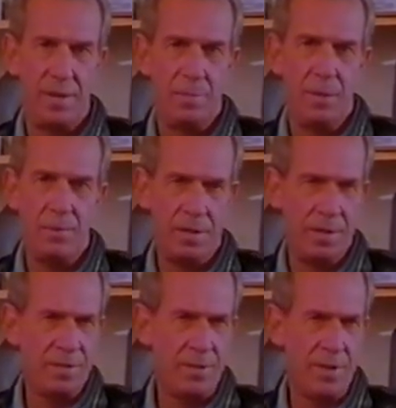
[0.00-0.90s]
But
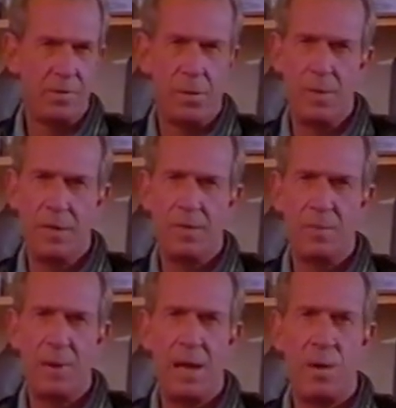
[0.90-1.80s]
because of their tremendous
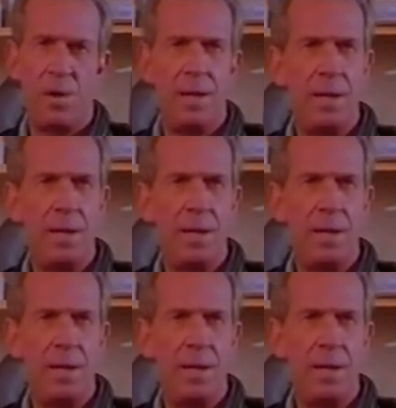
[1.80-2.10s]
power,